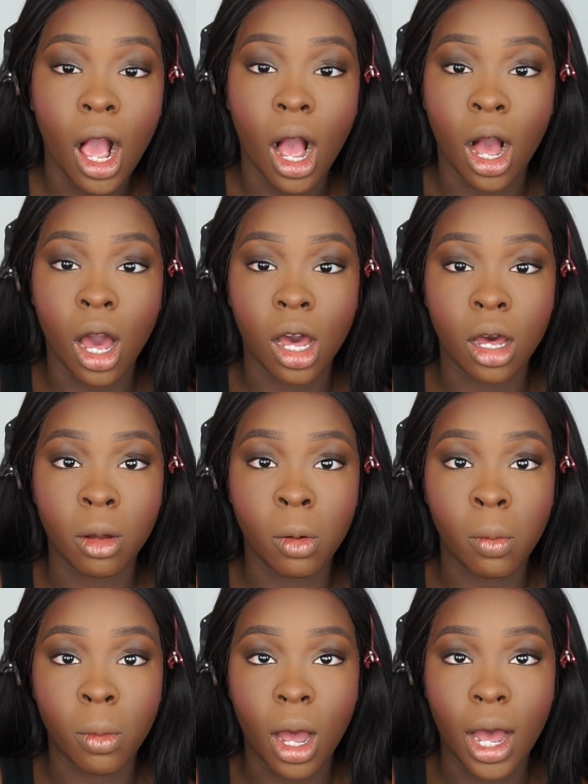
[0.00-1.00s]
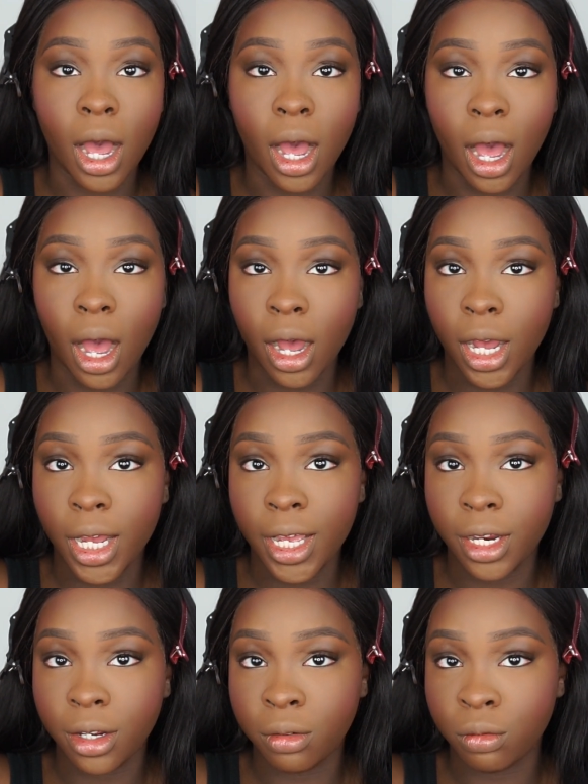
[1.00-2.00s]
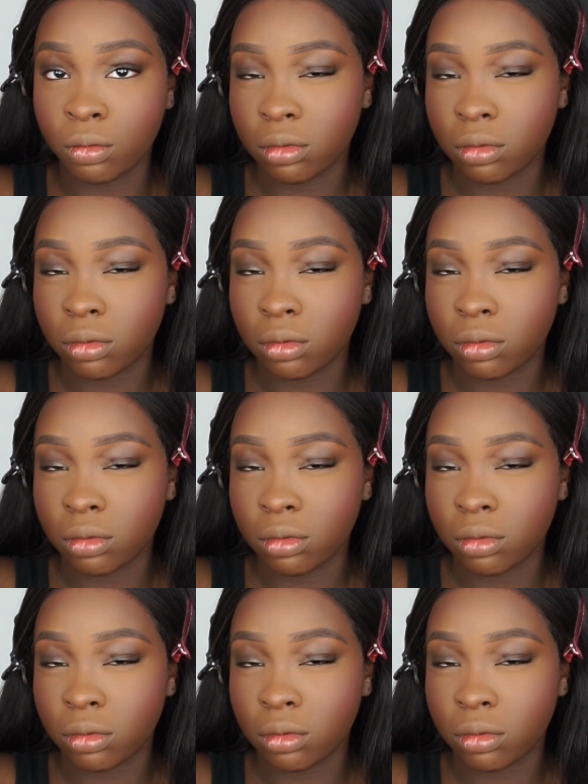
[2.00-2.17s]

I